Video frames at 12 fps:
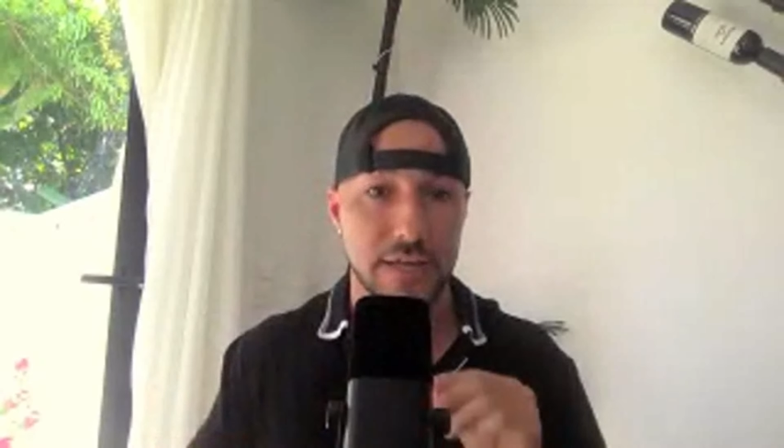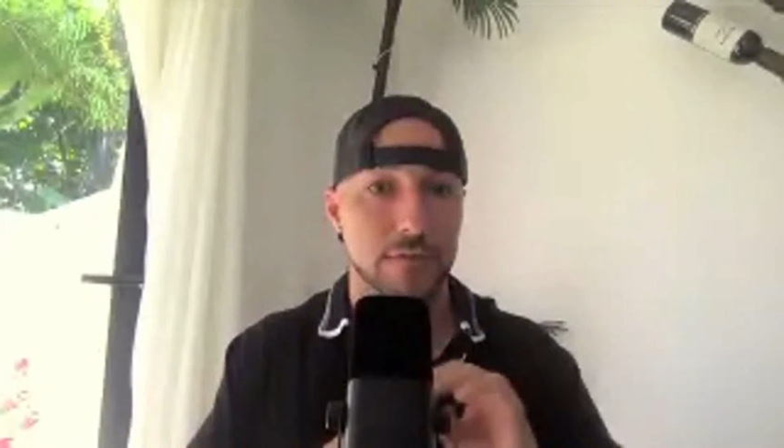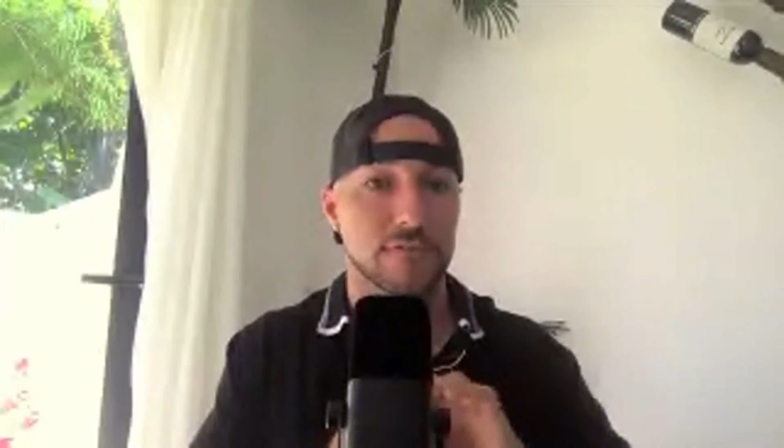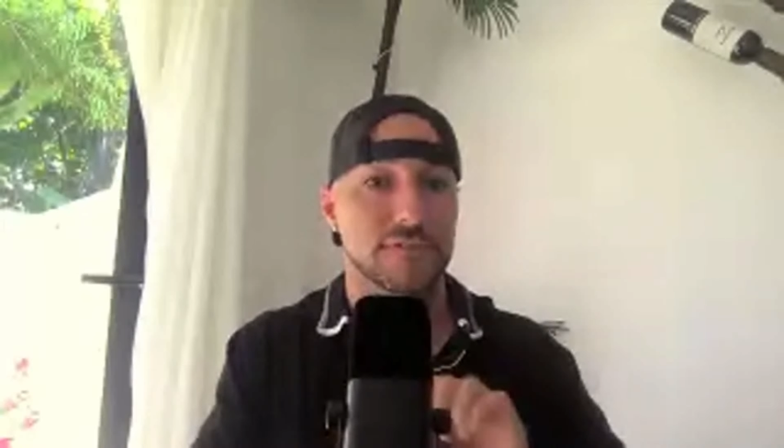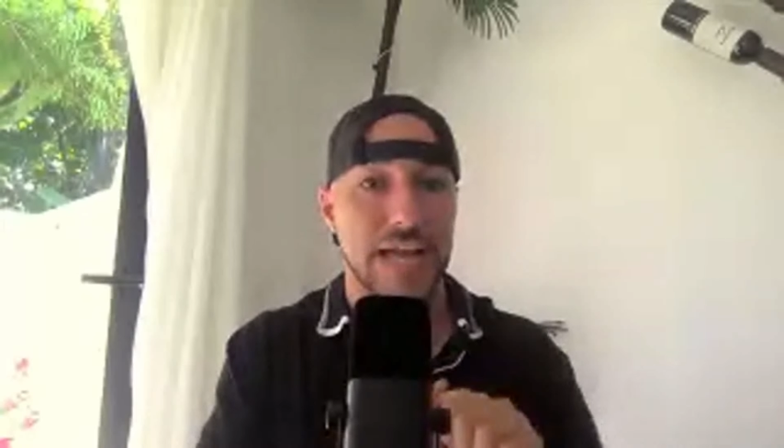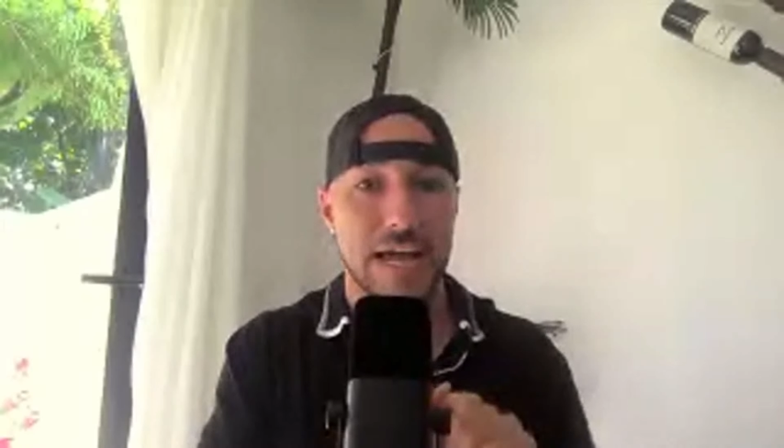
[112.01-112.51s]
and
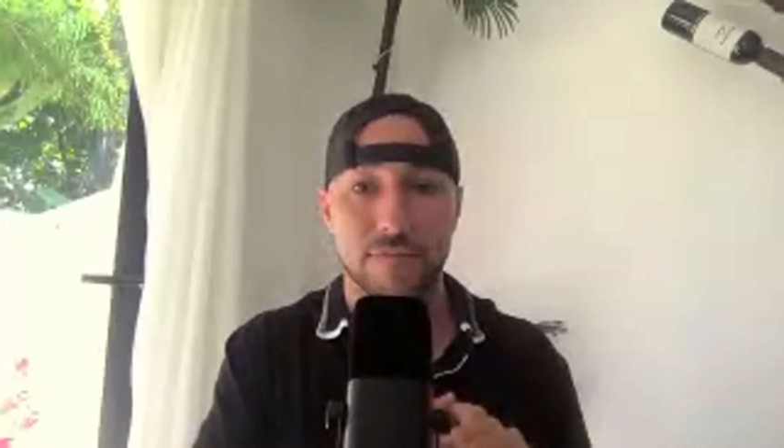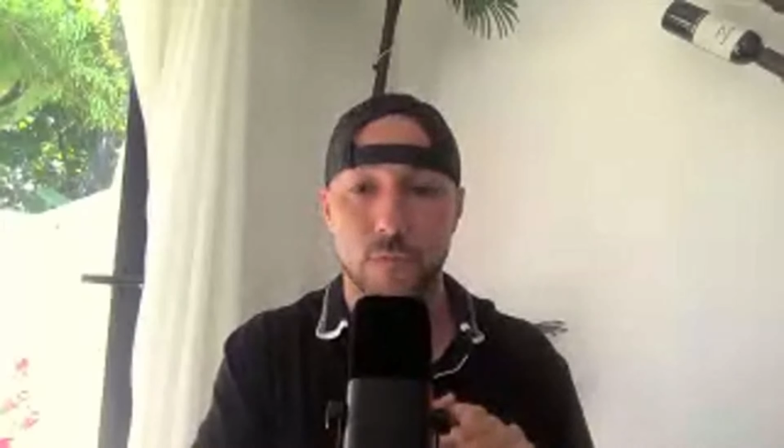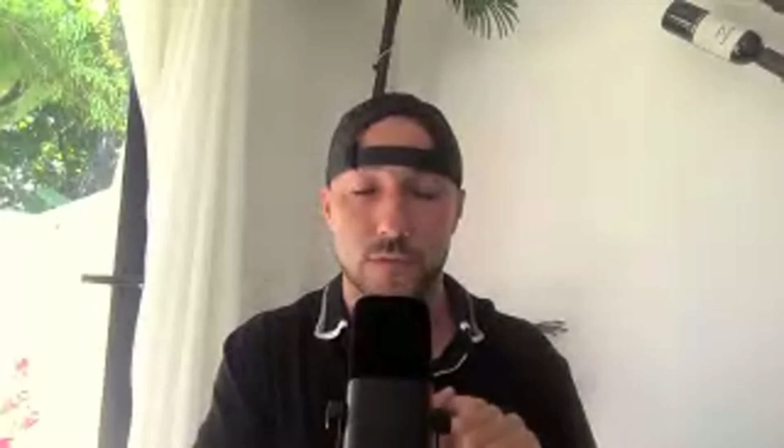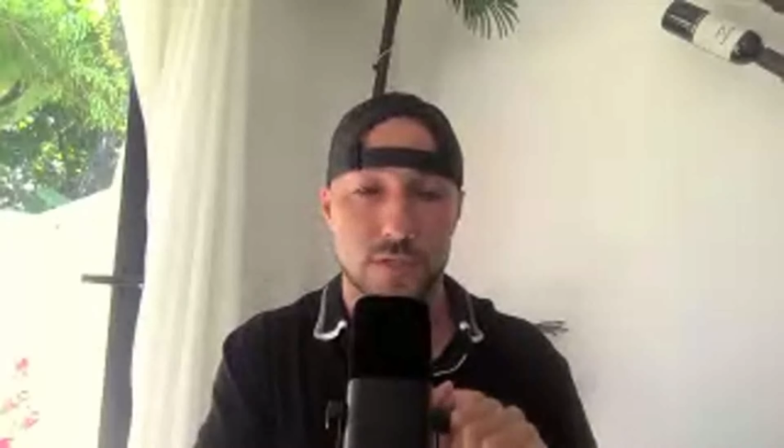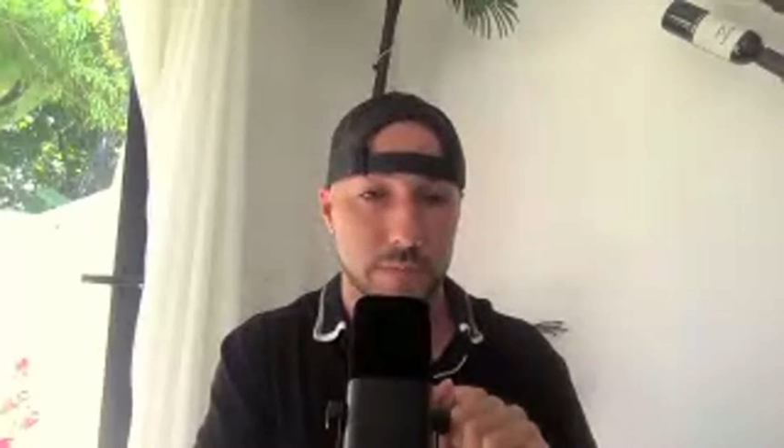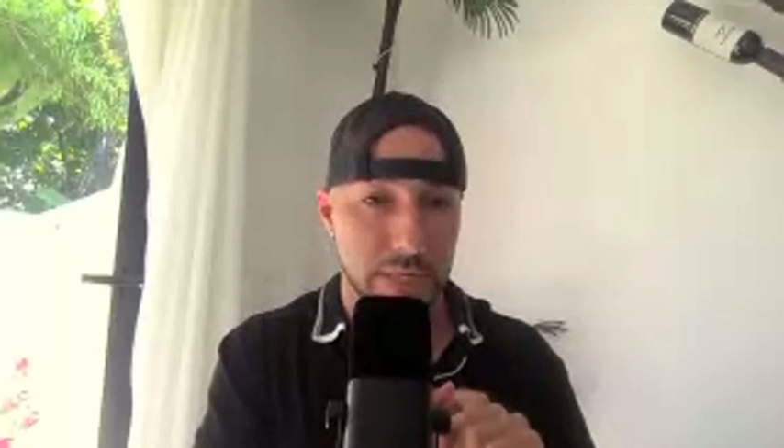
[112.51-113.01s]
they're
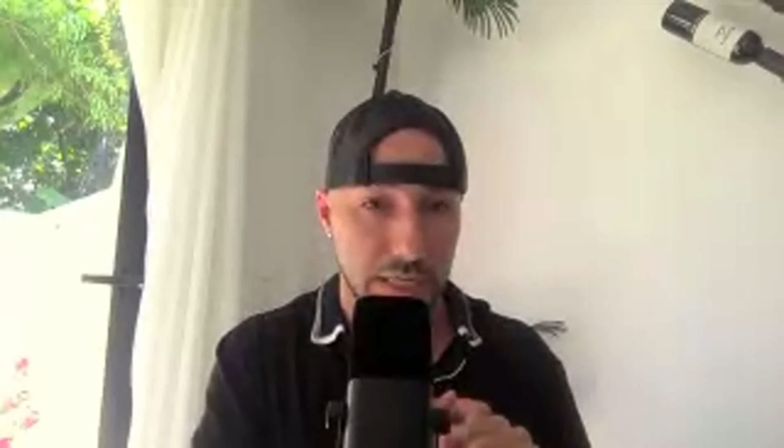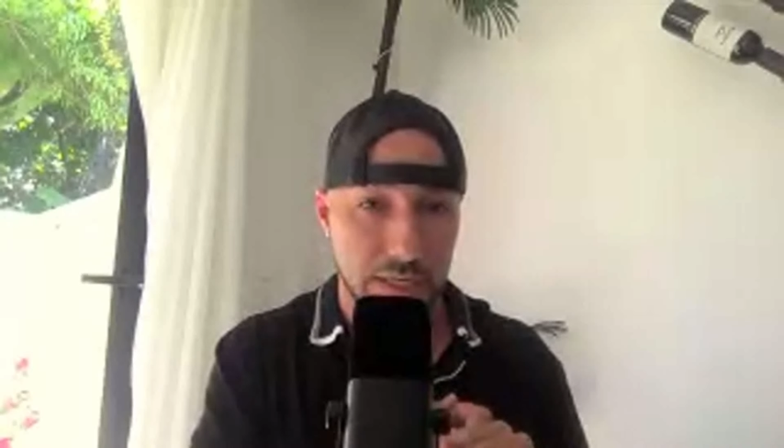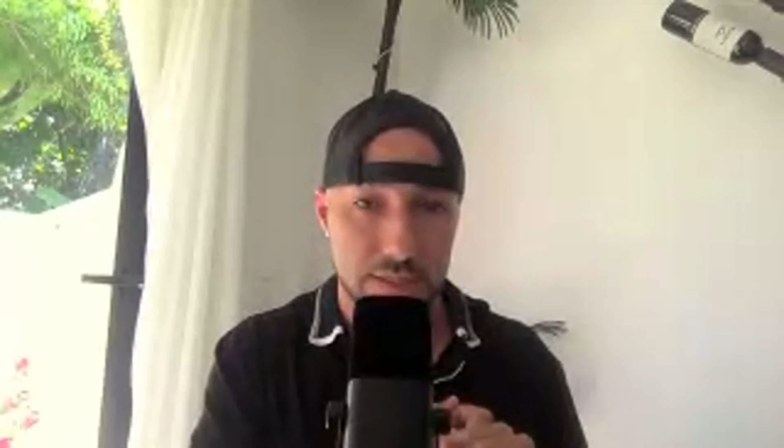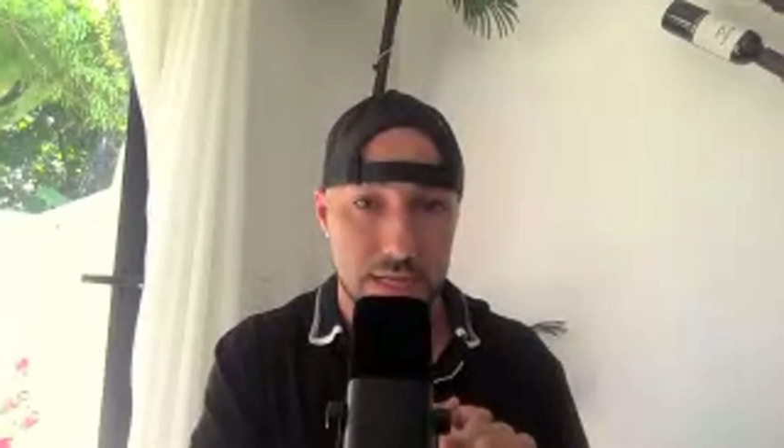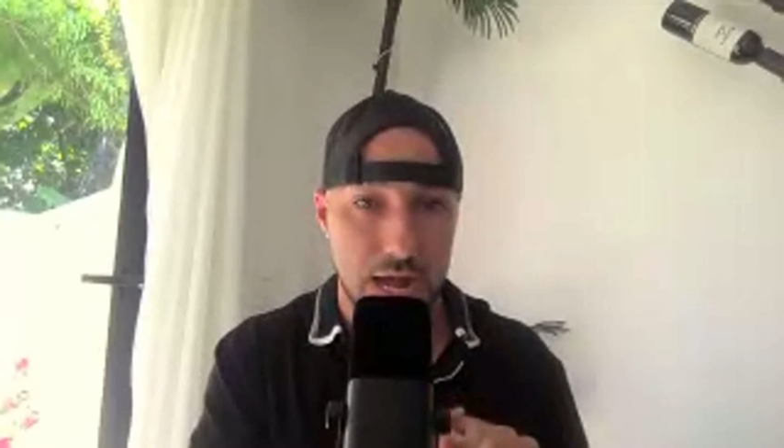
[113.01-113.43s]
staffed with Dominican